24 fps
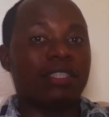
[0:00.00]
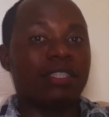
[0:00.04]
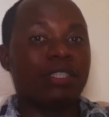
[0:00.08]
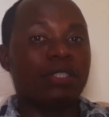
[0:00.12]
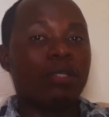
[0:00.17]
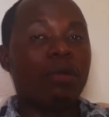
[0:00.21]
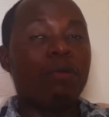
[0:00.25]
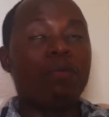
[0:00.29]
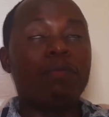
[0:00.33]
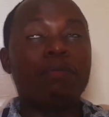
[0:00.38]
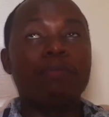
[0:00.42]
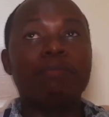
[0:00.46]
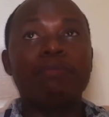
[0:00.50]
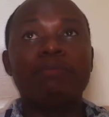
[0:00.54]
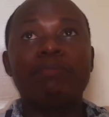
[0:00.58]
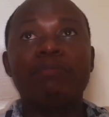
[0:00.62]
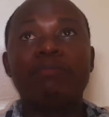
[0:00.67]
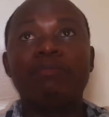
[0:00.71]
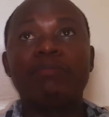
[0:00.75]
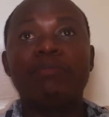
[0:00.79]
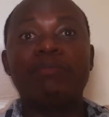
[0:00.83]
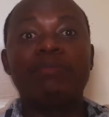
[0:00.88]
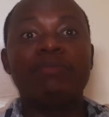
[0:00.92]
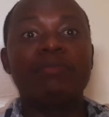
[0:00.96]
So
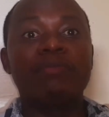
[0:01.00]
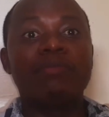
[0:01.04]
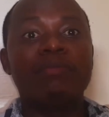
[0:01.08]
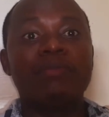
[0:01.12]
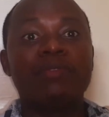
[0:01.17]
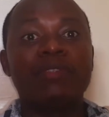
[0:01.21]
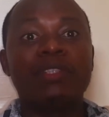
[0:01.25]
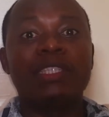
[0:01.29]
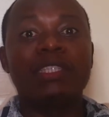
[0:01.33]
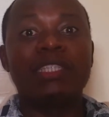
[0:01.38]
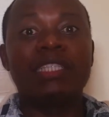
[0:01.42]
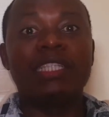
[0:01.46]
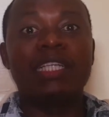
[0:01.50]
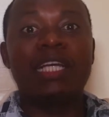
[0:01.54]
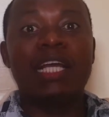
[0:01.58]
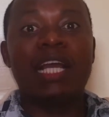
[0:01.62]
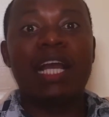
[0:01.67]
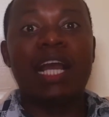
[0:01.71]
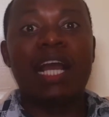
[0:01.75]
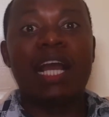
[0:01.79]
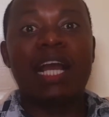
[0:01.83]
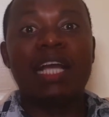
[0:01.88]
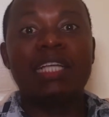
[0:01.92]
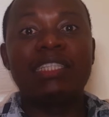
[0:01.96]

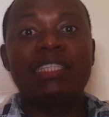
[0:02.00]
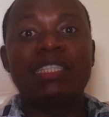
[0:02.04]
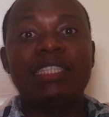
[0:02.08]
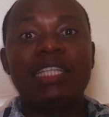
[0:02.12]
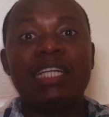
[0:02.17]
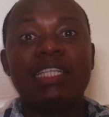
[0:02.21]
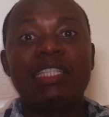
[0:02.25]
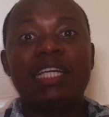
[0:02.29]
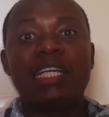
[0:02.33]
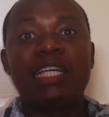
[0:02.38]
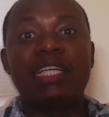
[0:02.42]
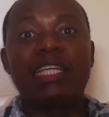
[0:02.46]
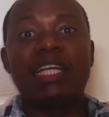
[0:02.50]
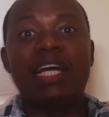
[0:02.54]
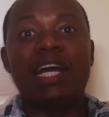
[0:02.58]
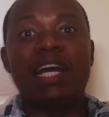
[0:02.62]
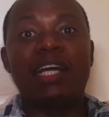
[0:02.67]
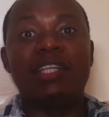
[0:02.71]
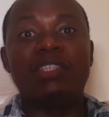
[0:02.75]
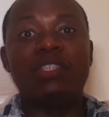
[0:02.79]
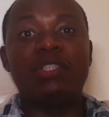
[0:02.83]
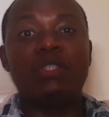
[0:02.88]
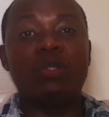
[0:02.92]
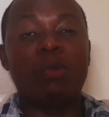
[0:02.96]
I started
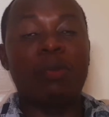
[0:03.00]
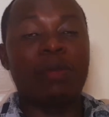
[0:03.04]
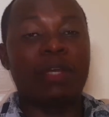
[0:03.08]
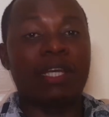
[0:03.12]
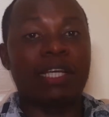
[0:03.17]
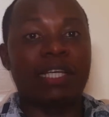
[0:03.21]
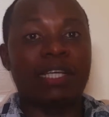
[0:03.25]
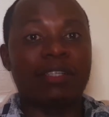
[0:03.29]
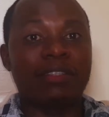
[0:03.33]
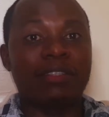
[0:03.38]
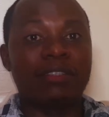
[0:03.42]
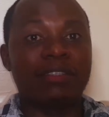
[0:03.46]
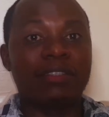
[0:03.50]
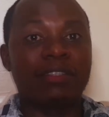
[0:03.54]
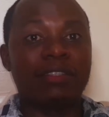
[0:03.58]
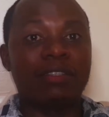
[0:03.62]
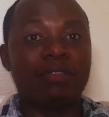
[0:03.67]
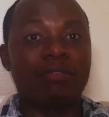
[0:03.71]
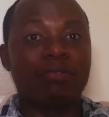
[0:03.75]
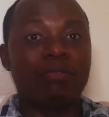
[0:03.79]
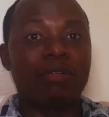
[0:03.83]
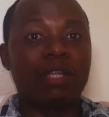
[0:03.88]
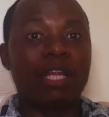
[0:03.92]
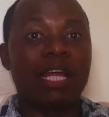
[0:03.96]
chewing.
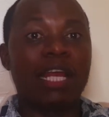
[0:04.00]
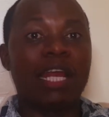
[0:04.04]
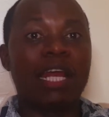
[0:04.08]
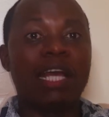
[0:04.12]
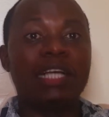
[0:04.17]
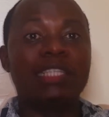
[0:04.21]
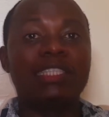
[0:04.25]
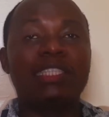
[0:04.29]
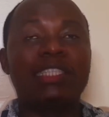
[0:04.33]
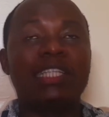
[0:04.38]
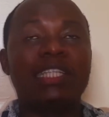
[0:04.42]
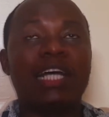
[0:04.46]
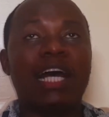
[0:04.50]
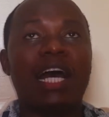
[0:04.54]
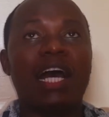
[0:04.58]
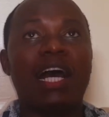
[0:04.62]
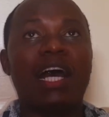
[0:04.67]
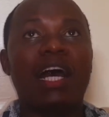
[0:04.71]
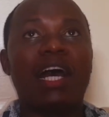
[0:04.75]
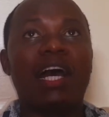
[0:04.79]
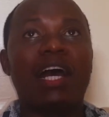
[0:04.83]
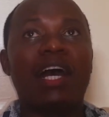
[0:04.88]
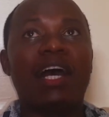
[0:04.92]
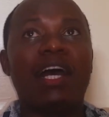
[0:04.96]
For the next
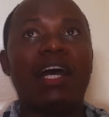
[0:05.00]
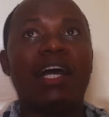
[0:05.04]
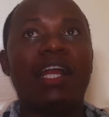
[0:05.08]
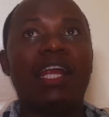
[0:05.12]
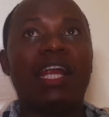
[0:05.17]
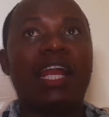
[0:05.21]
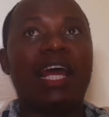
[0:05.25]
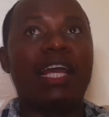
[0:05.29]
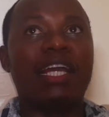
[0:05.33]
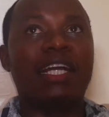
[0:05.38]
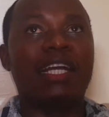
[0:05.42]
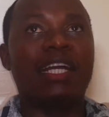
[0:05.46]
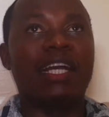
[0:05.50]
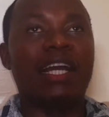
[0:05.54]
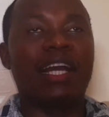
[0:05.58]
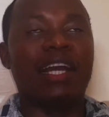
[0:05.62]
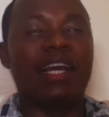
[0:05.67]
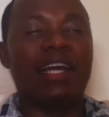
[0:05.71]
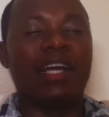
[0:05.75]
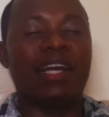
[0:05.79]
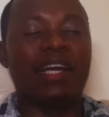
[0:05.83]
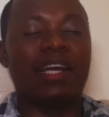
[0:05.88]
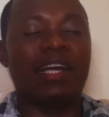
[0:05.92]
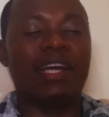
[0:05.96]
a
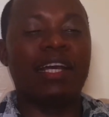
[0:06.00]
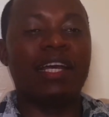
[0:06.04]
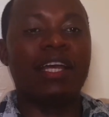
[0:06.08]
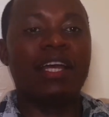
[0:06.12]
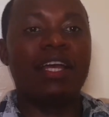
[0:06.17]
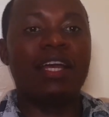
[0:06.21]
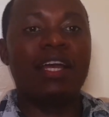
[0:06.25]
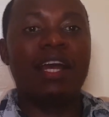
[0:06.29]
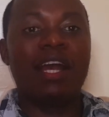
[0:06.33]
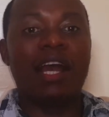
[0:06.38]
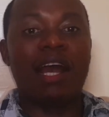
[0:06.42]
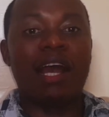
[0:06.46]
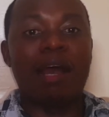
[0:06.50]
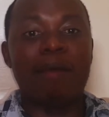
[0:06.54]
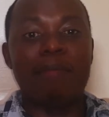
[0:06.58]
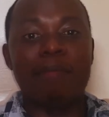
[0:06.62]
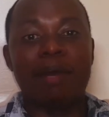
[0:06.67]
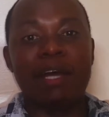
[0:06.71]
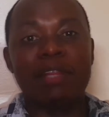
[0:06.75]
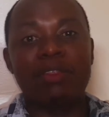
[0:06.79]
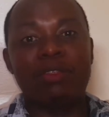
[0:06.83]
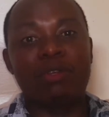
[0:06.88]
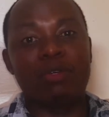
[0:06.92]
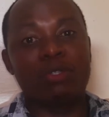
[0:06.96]

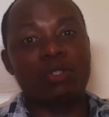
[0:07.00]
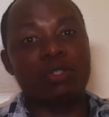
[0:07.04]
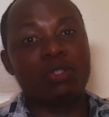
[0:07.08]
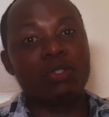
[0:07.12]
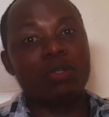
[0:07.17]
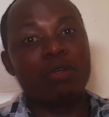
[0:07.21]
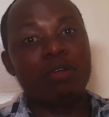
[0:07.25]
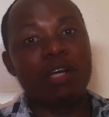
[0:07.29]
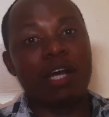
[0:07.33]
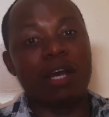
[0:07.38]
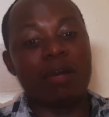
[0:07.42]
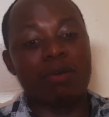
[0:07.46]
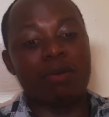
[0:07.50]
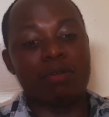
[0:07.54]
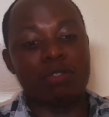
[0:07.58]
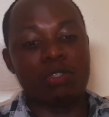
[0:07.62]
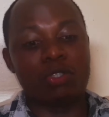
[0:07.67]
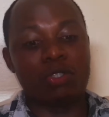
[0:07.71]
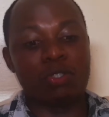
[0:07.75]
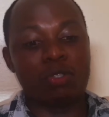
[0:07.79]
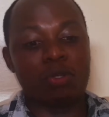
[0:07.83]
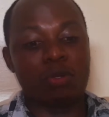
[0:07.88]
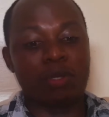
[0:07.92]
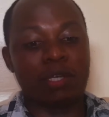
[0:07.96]
month or so, I
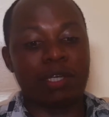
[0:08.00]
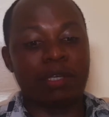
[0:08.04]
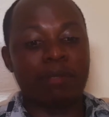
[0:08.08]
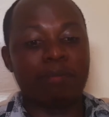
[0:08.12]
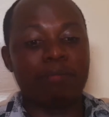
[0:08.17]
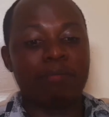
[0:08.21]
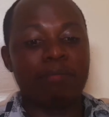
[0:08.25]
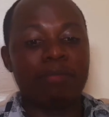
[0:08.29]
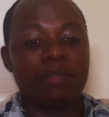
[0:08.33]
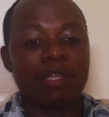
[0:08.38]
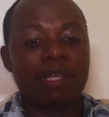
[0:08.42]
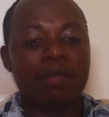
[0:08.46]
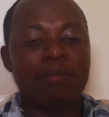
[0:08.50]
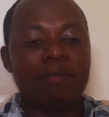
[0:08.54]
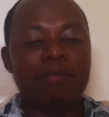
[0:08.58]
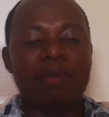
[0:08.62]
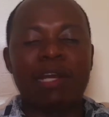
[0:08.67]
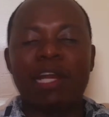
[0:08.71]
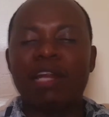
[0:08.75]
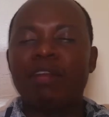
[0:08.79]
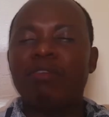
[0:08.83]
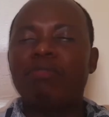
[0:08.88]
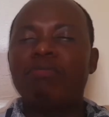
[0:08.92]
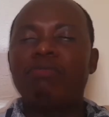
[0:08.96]
was chewing. But
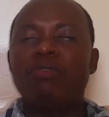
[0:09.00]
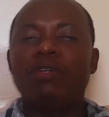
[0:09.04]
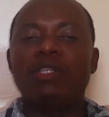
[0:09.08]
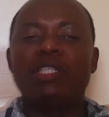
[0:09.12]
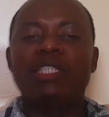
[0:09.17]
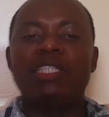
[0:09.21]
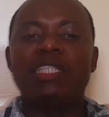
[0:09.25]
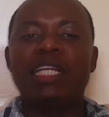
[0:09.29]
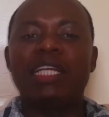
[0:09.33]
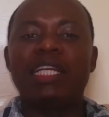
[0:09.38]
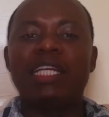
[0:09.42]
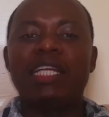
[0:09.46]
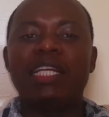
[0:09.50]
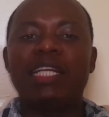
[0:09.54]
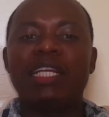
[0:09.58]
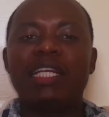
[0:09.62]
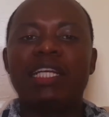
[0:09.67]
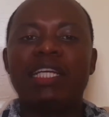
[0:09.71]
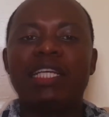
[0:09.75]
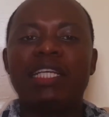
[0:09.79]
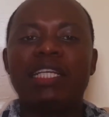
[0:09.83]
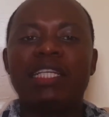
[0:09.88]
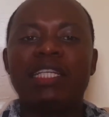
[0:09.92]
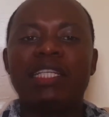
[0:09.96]

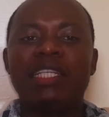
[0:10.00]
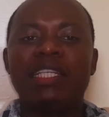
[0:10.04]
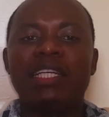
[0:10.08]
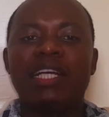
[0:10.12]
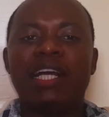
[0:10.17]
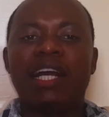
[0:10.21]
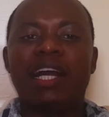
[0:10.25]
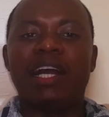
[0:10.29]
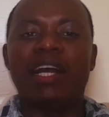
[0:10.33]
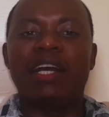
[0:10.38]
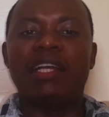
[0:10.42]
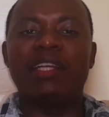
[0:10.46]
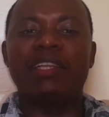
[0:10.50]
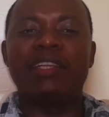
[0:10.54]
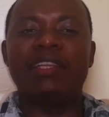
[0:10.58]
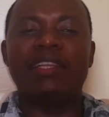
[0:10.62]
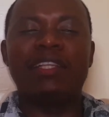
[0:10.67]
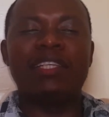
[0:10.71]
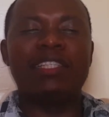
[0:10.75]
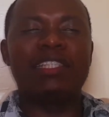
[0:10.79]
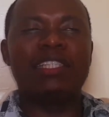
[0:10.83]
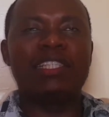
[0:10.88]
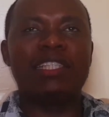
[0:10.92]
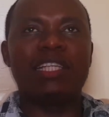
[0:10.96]
unfortunately,
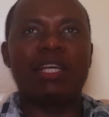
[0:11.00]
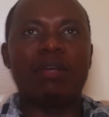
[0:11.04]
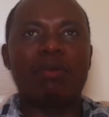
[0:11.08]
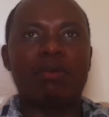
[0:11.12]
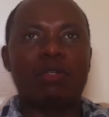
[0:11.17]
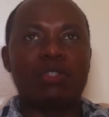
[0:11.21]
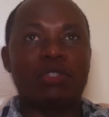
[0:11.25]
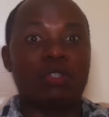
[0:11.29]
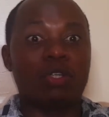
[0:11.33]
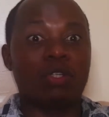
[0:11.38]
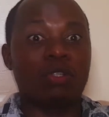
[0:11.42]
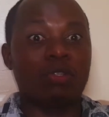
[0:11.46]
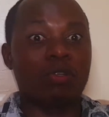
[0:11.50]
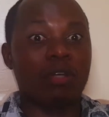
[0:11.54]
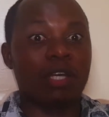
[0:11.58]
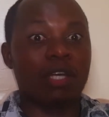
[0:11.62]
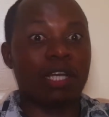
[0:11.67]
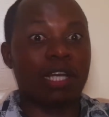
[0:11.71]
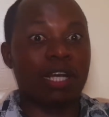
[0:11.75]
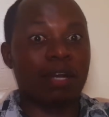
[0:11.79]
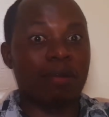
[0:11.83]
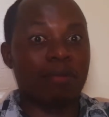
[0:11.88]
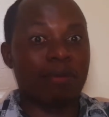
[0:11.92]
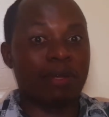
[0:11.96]
this thing was not
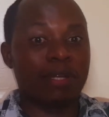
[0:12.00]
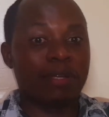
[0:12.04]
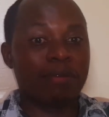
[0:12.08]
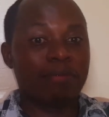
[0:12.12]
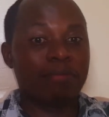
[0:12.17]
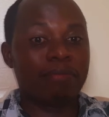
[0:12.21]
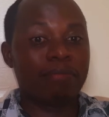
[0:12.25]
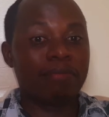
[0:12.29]
going away.